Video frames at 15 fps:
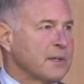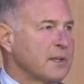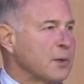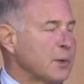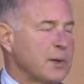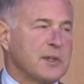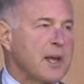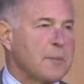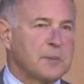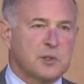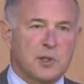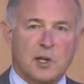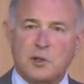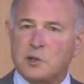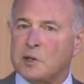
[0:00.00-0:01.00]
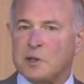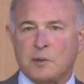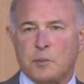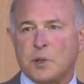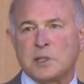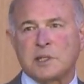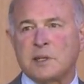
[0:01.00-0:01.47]
you were in that position.
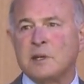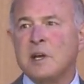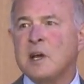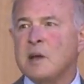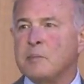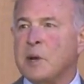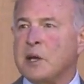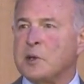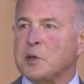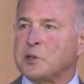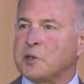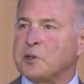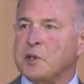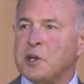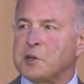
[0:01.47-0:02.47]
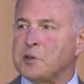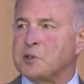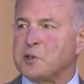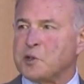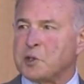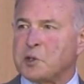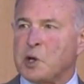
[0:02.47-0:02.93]
And really, many of those
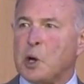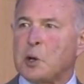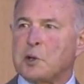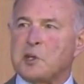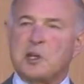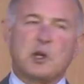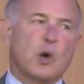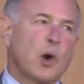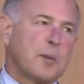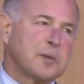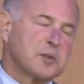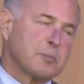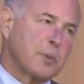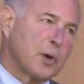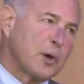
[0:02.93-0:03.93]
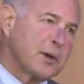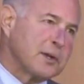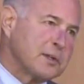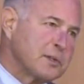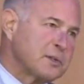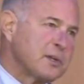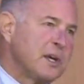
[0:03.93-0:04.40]
conditions just go to the enormous
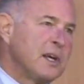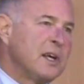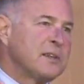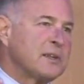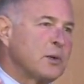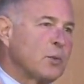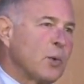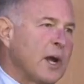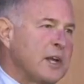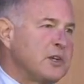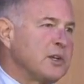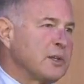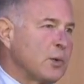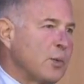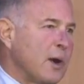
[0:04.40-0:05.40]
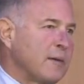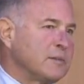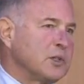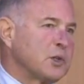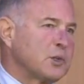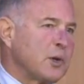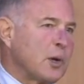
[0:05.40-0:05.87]
burdens that waging the
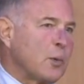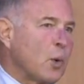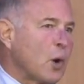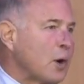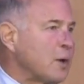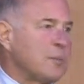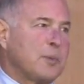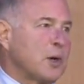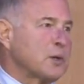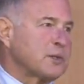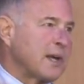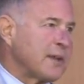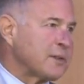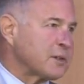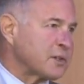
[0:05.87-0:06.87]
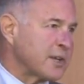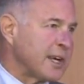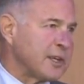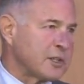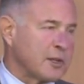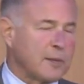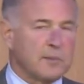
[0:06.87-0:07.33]
Revolutionary War imposed on the
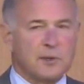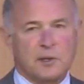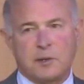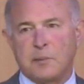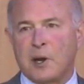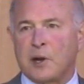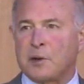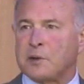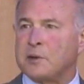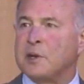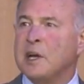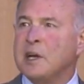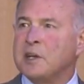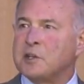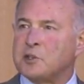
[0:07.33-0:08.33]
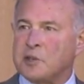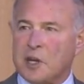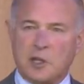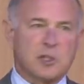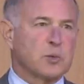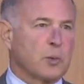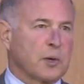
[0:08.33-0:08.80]
states. I mean, the American
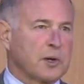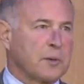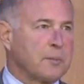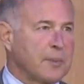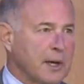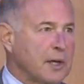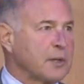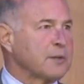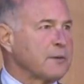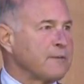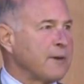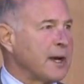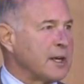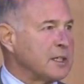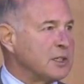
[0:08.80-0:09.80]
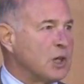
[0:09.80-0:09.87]
states were compelled to fight a